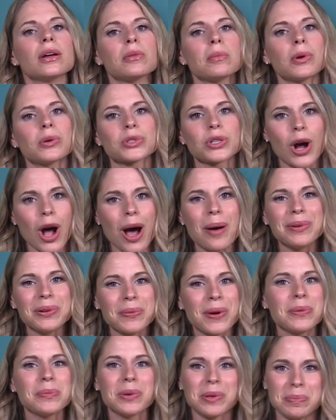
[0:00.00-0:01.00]
Most common
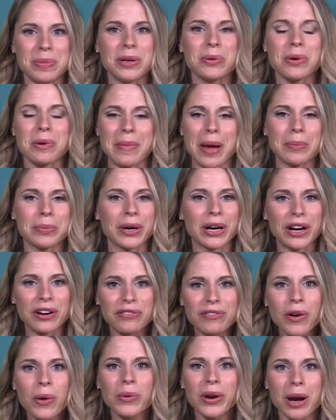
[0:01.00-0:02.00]
one would be remembering a
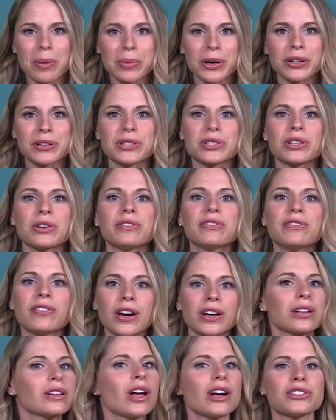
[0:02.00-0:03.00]
phone number. So
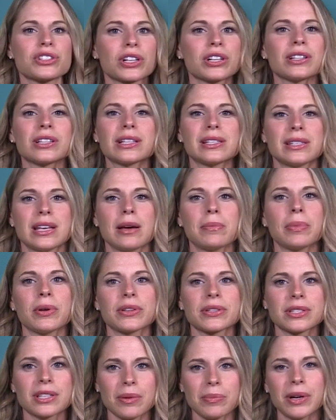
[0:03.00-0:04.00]
phonological
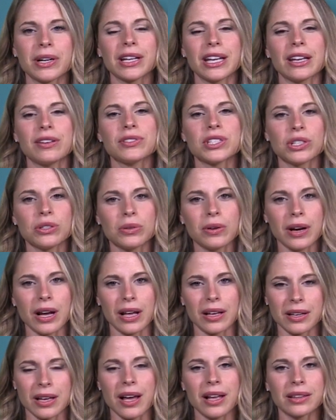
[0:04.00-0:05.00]
examples, someone gives you
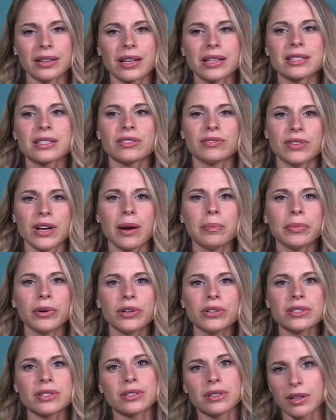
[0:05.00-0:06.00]
a list of
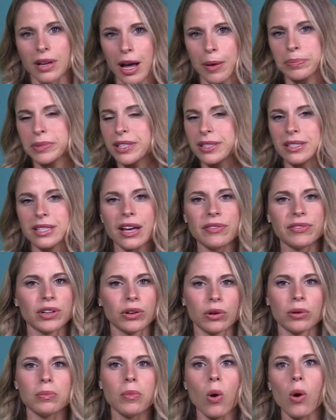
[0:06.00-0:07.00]
numbers, up to 7
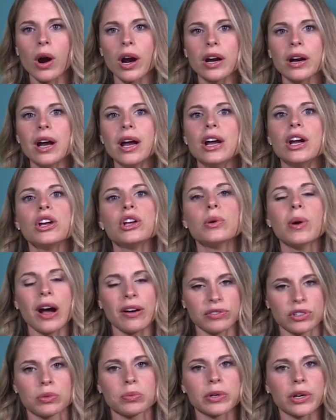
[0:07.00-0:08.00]
or more. You
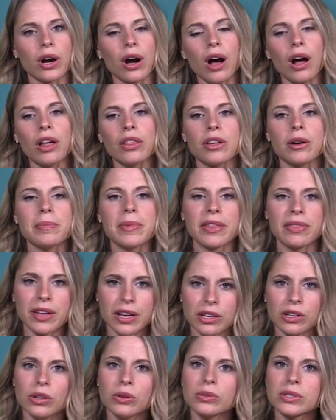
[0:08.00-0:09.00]
have to recall them and
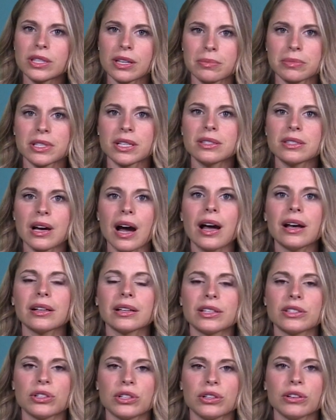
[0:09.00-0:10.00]
then use them to dial
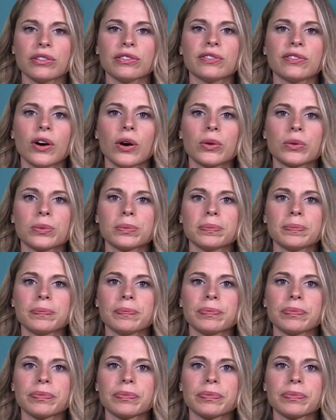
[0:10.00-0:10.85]
into your phone.